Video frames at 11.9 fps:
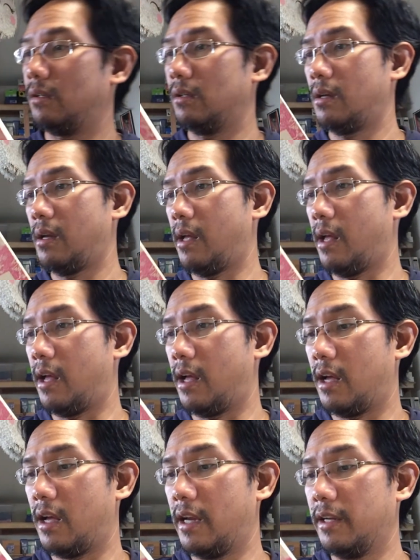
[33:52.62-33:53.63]

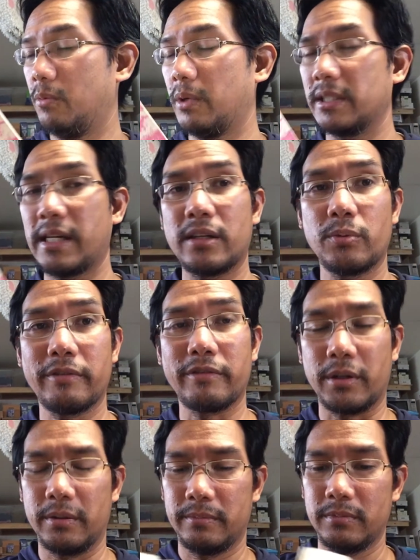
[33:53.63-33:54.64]
And he went down the river.
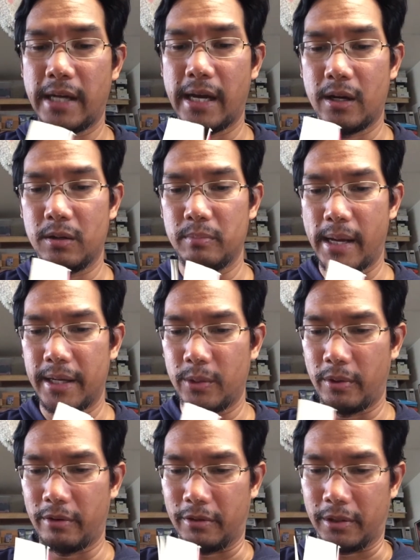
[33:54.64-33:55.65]
Down by the
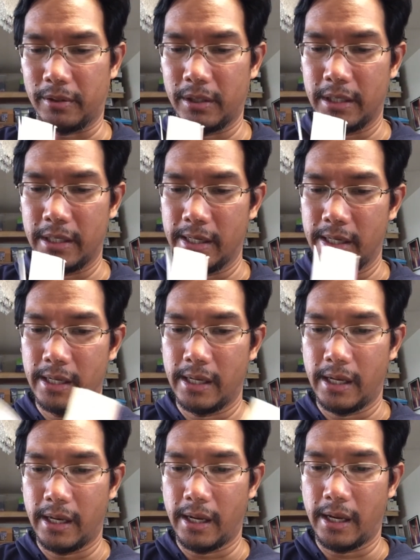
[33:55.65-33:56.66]
river.
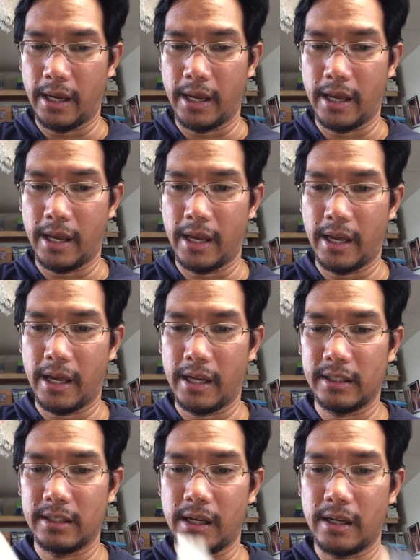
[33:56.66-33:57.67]

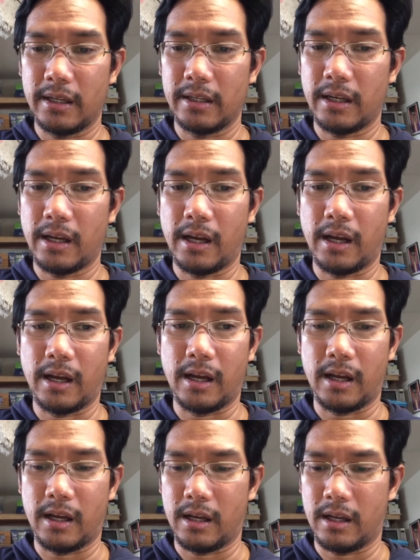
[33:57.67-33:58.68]
And
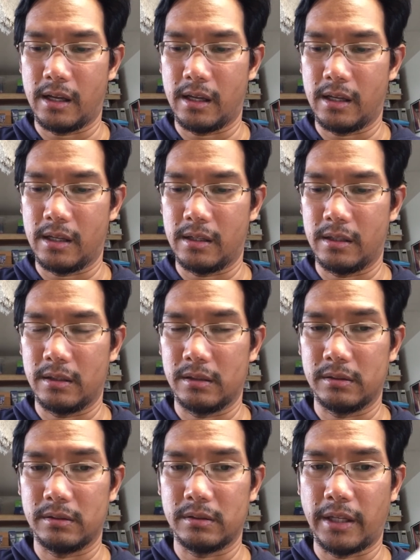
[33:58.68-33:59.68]
I
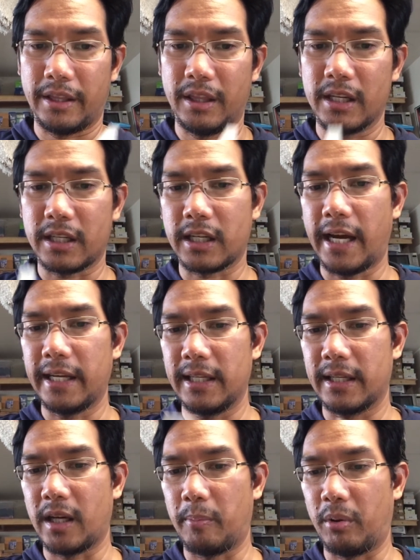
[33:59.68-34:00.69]
think a kindly
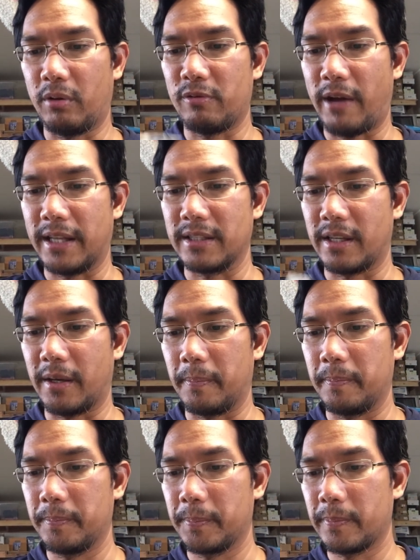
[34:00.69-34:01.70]
couple finds him.
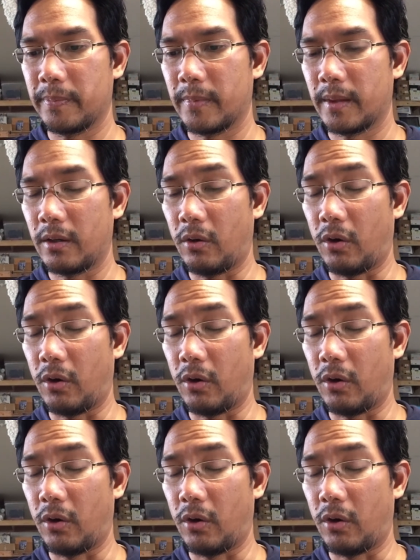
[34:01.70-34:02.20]
Or